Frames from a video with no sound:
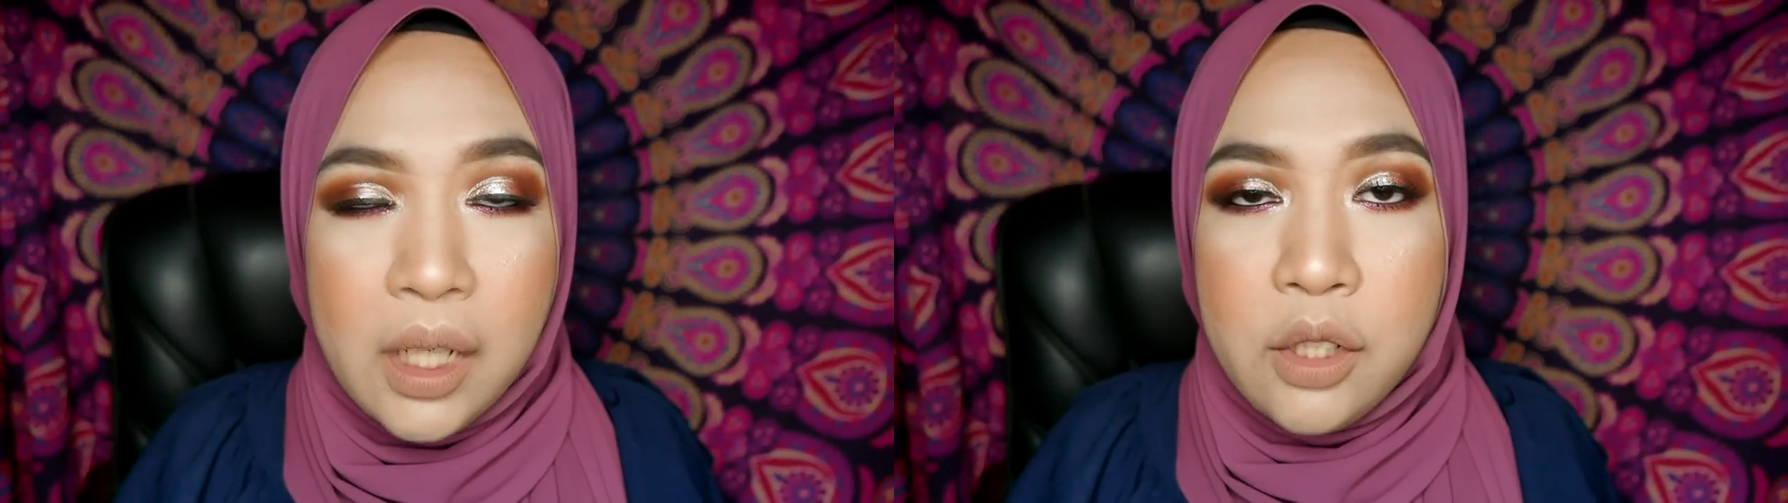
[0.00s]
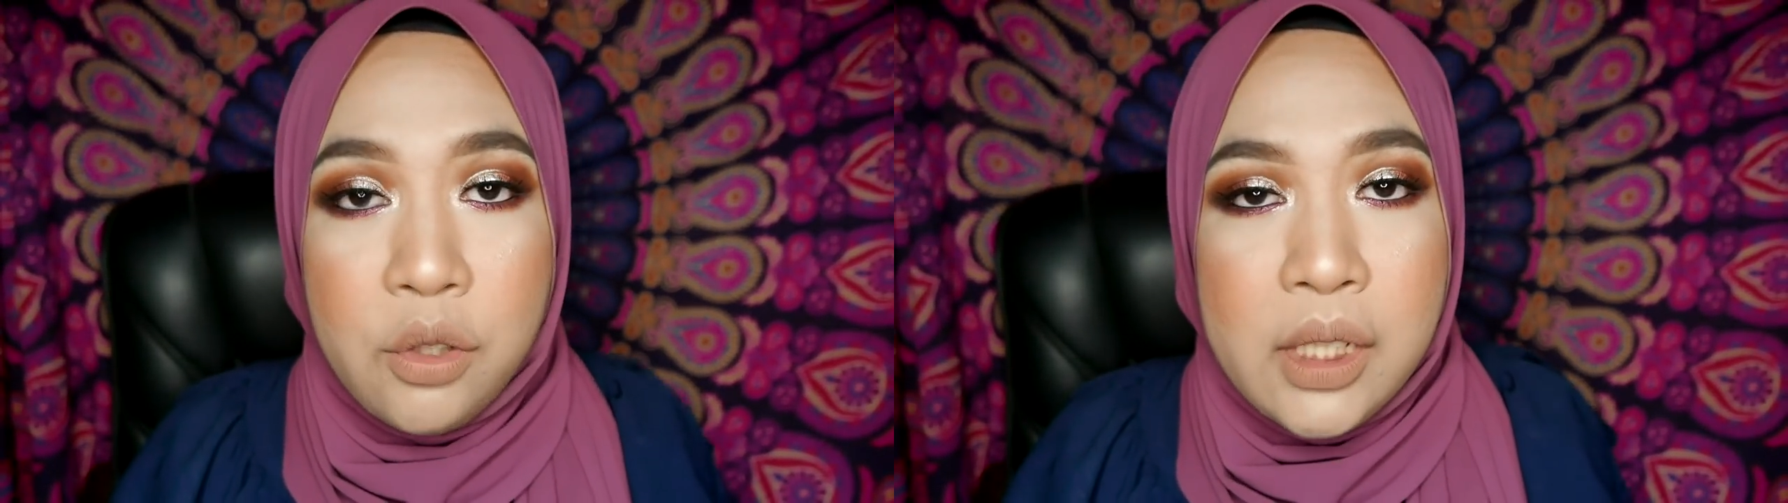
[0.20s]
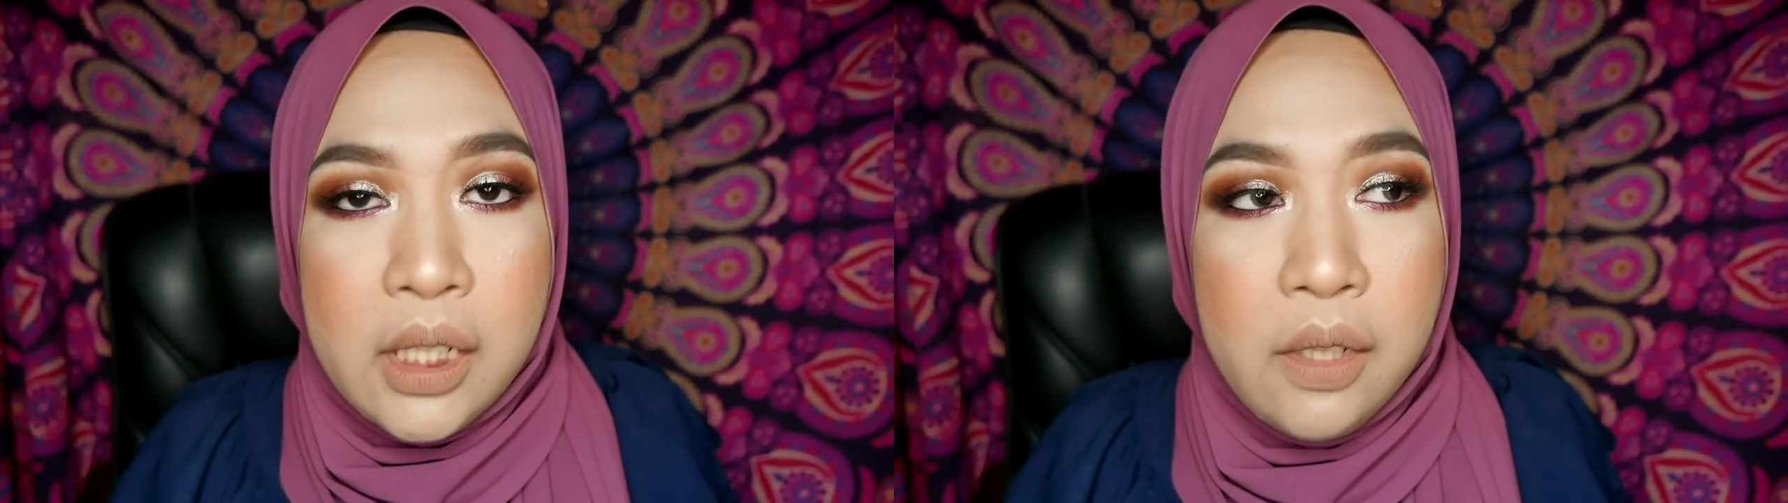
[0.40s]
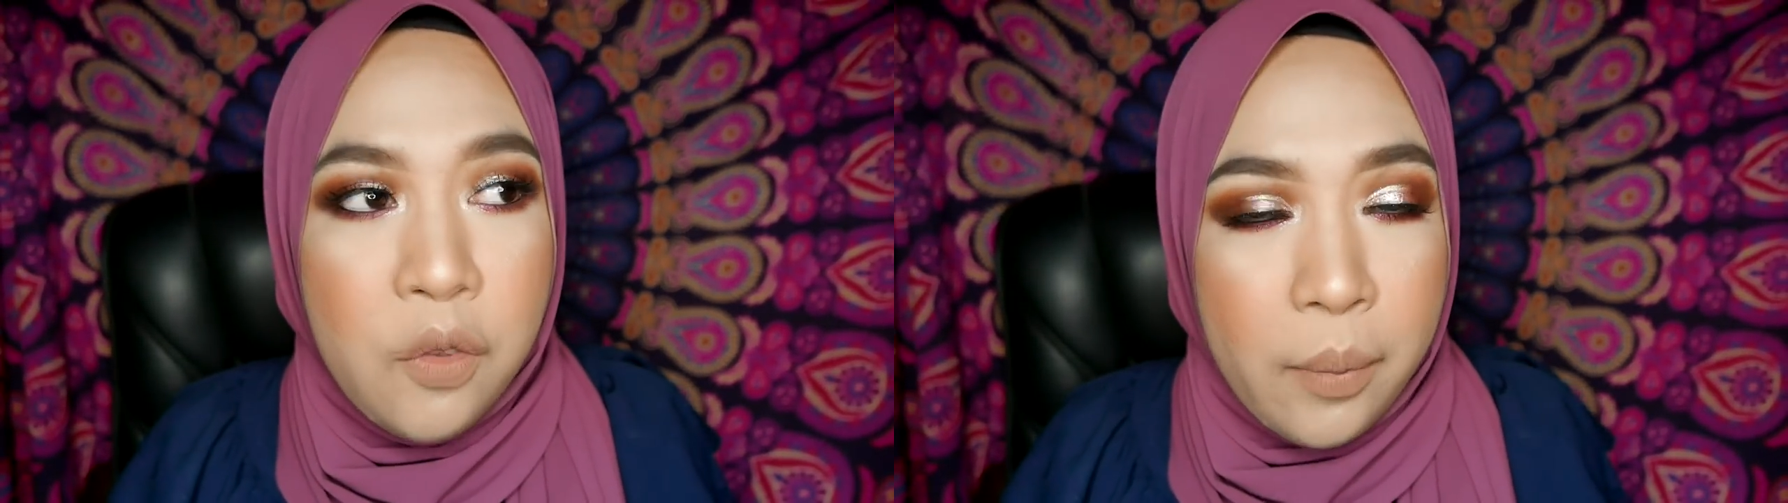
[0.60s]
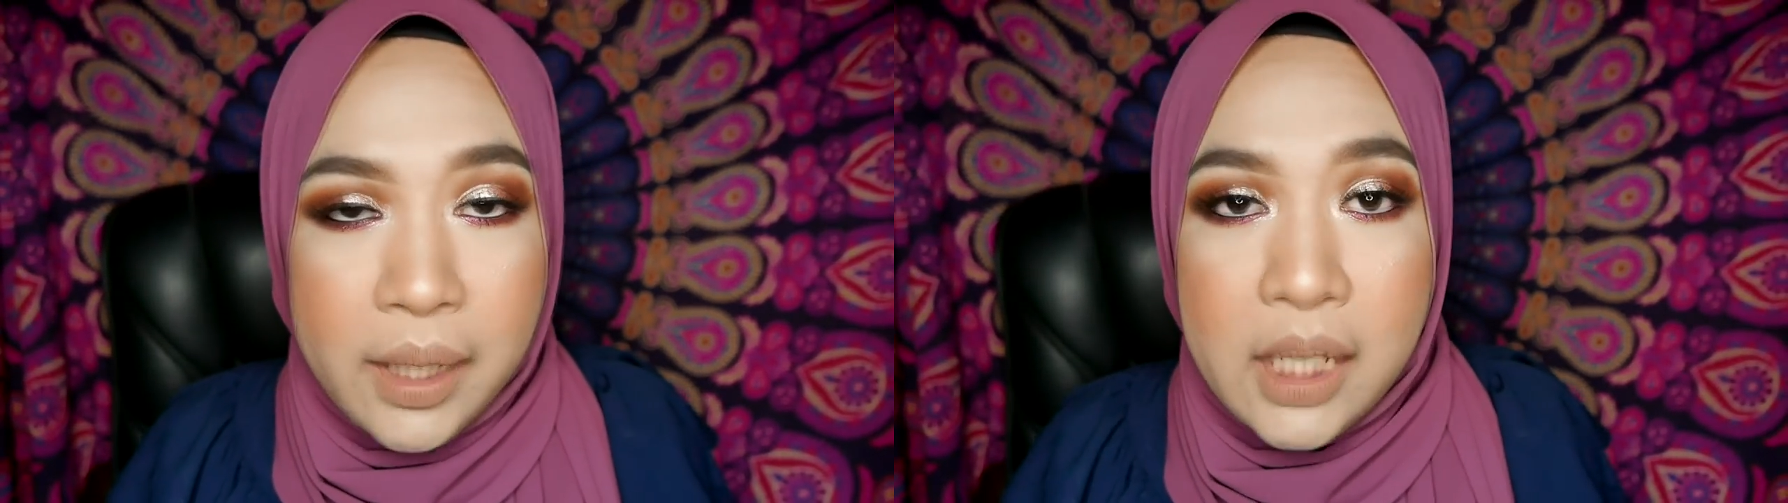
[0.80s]
like to see
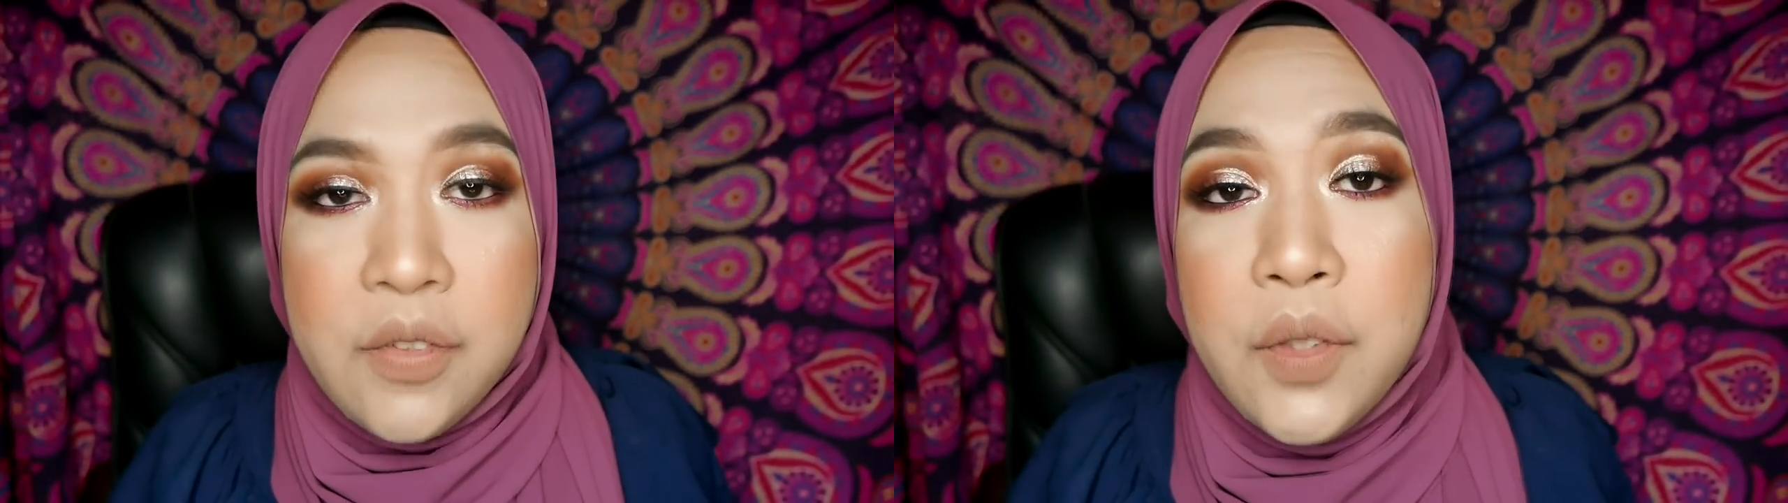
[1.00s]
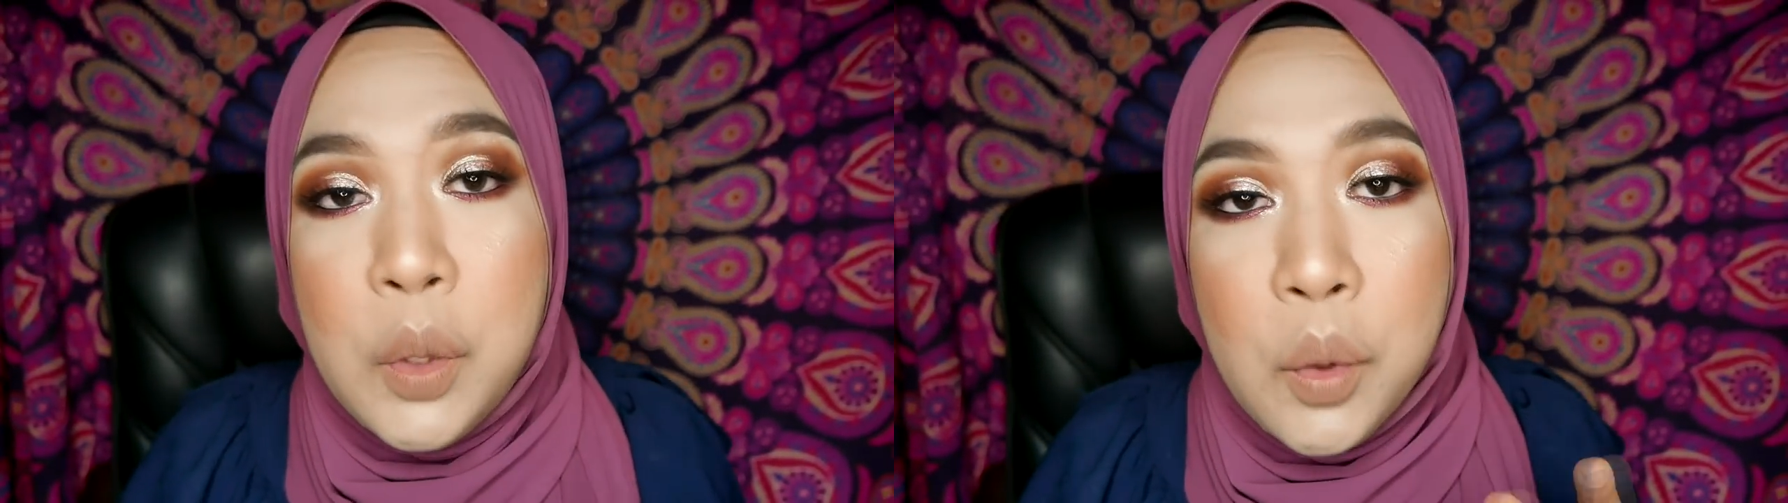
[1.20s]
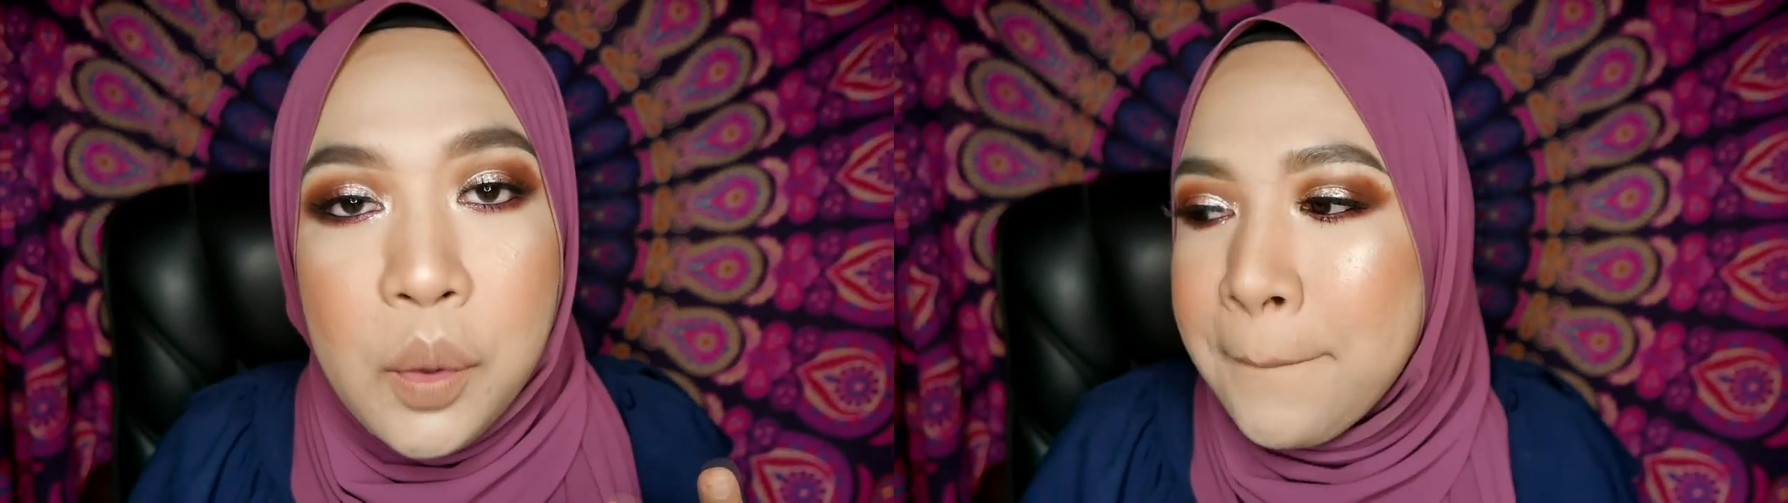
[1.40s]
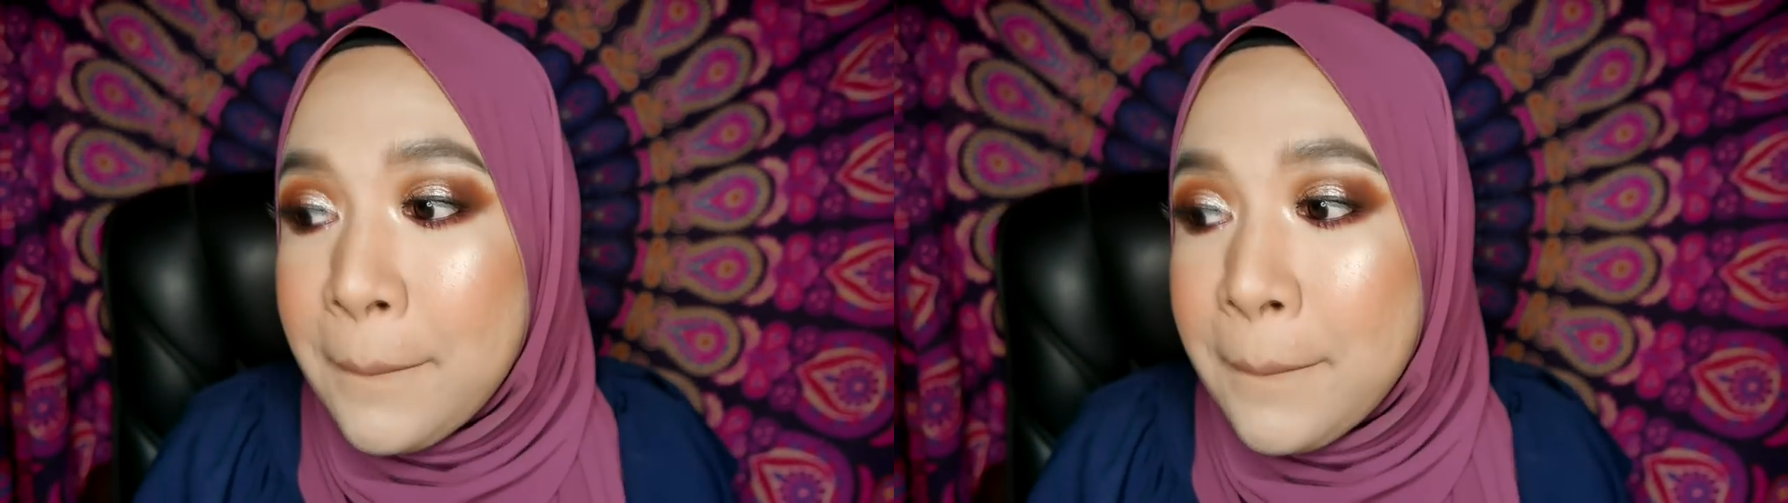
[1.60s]
for my next video?